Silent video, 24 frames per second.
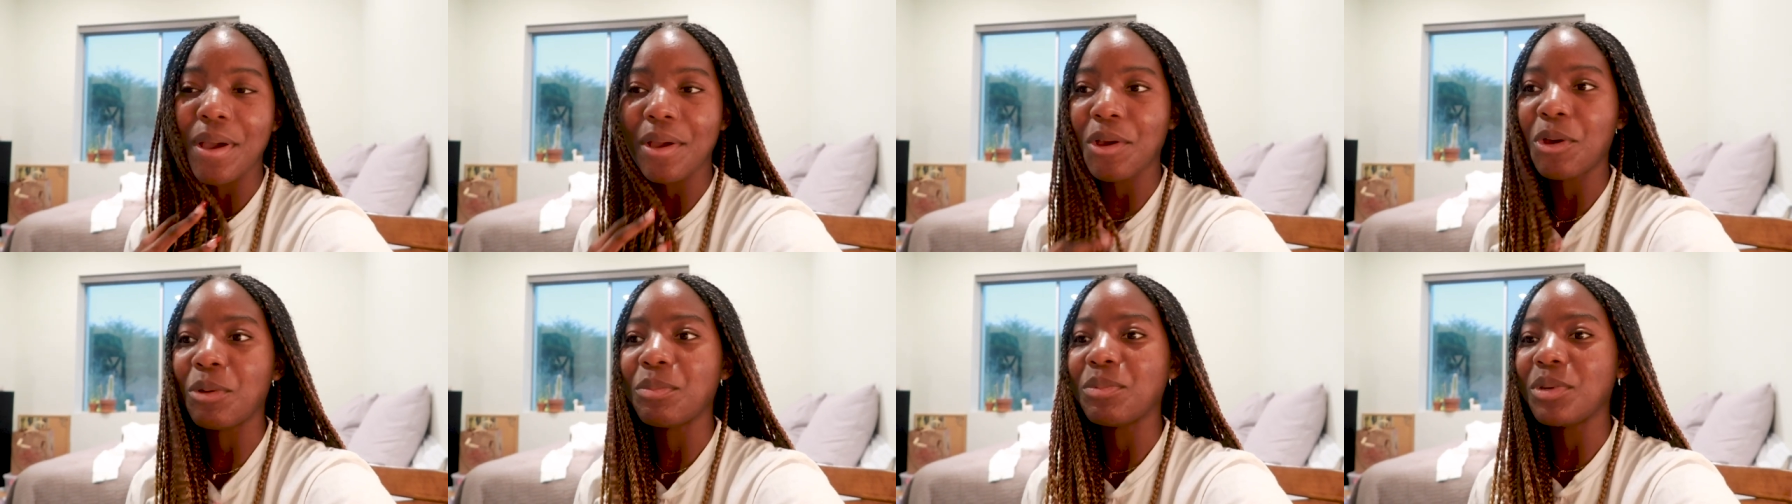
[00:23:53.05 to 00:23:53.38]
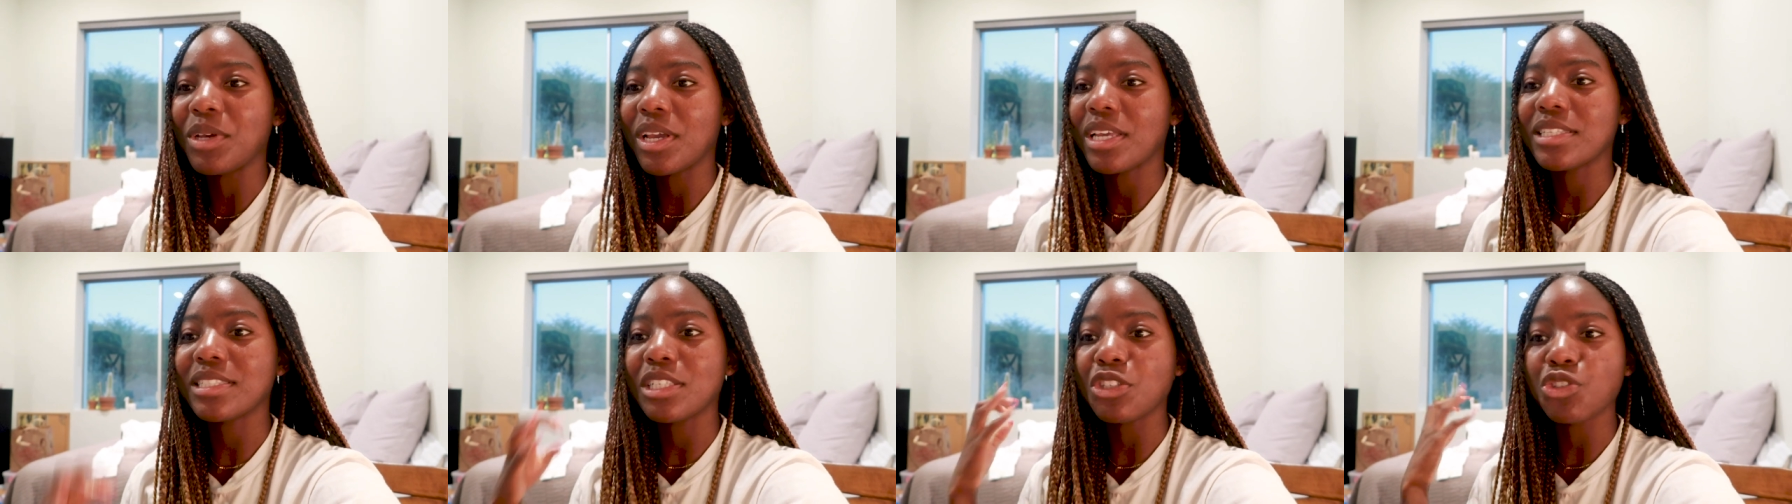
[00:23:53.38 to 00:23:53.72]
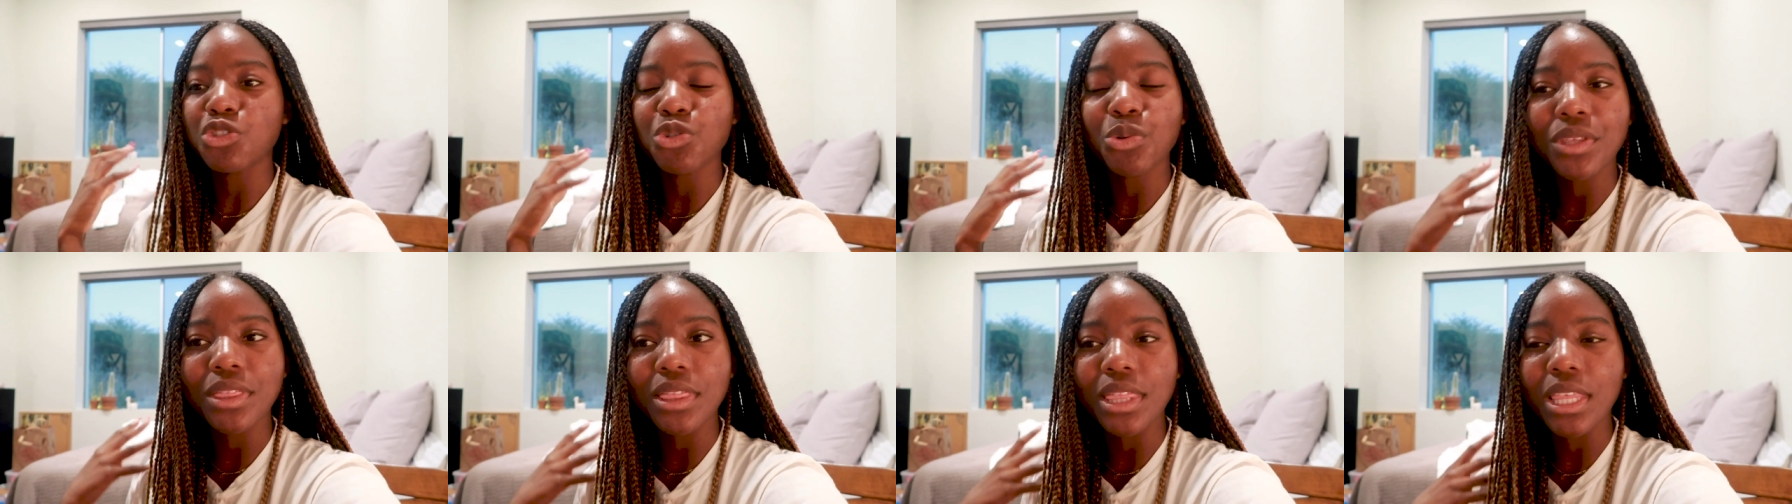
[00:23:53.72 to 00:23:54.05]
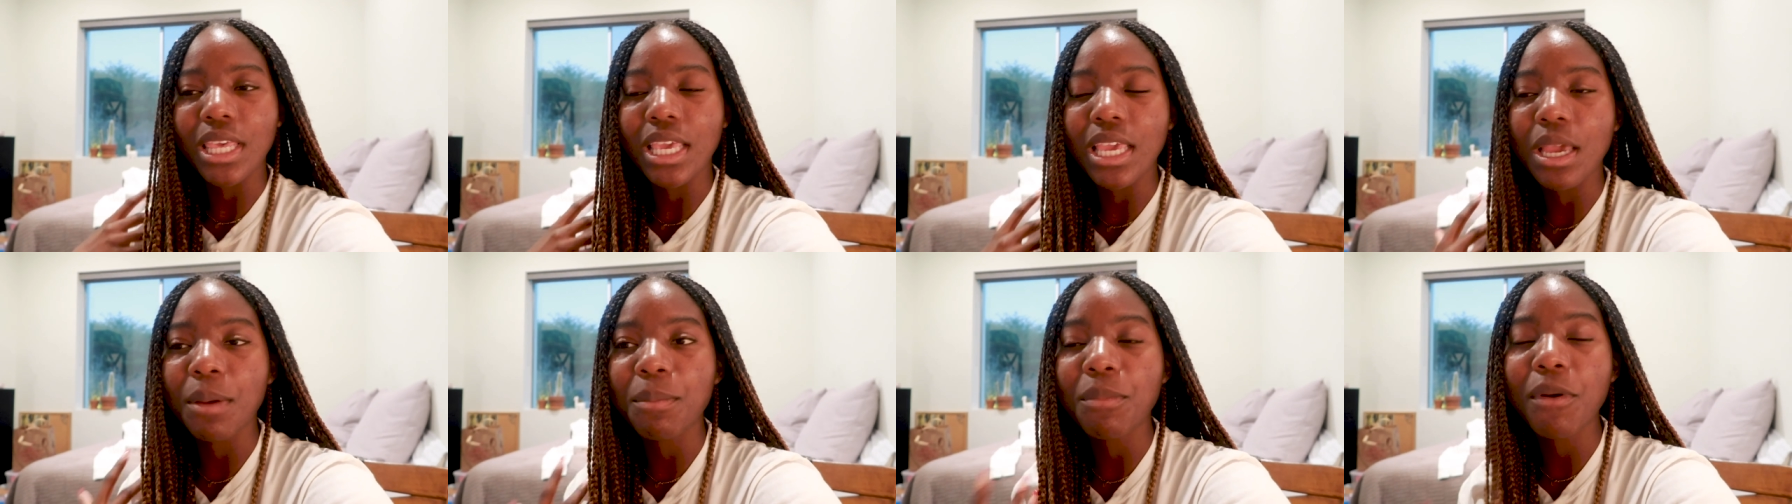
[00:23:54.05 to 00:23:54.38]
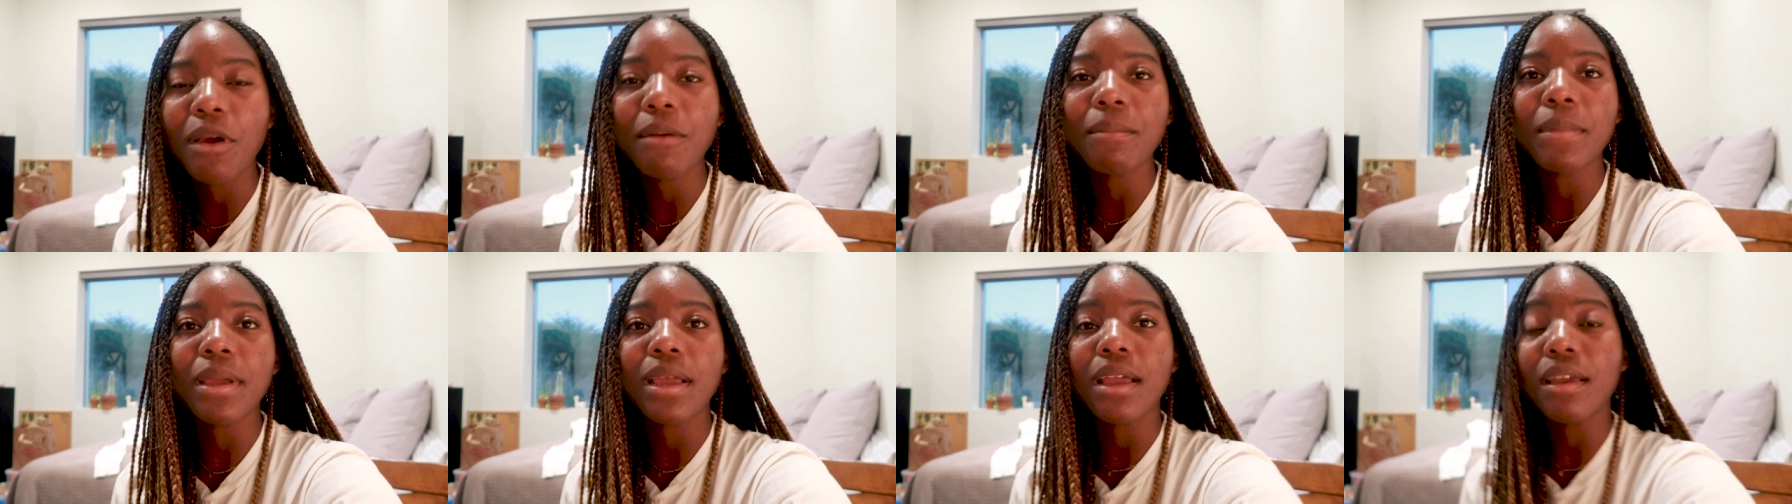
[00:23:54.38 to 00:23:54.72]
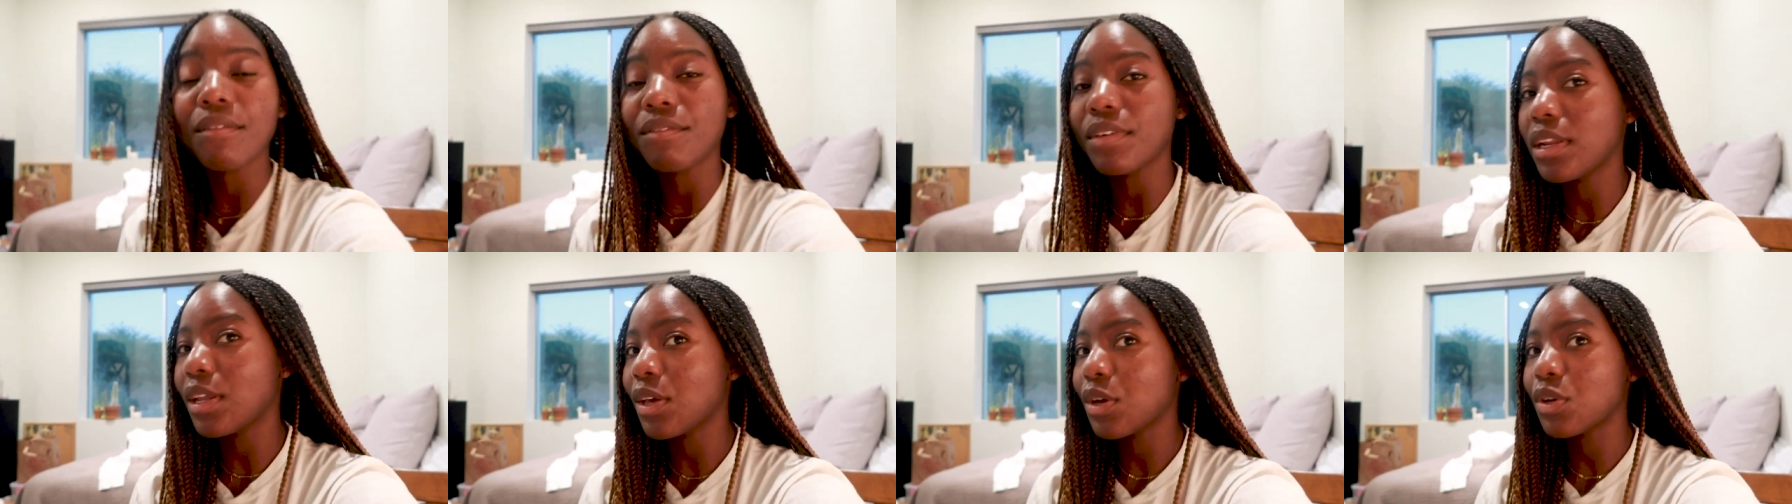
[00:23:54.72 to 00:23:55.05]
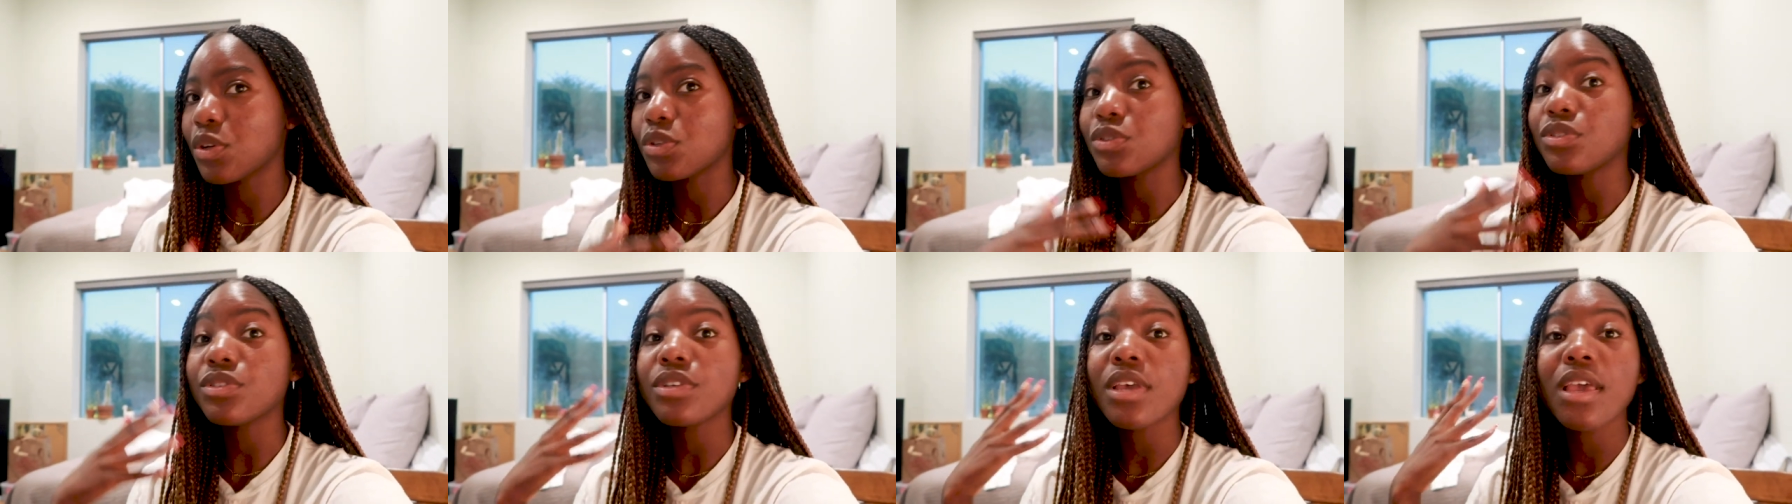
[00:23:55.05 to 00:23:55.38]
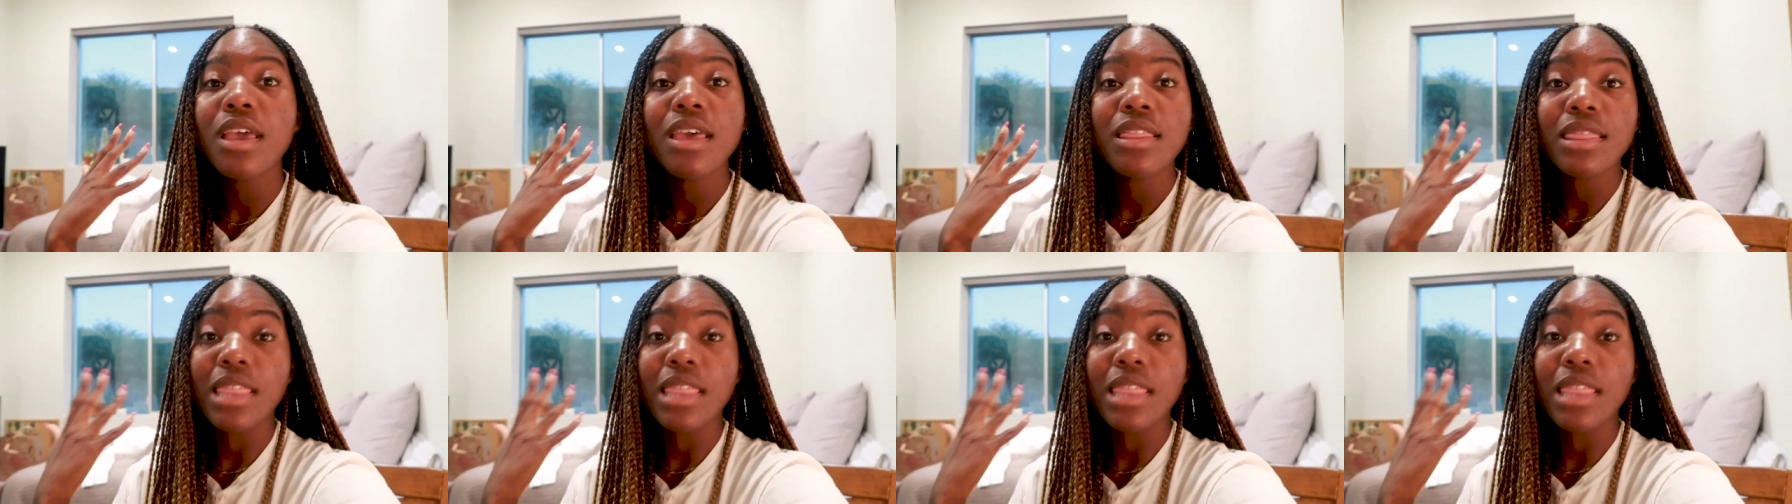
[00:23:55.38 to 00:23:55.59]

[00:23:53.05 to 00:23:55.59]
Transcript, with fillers: I hope you guys enjoyed the apartment hunt videos.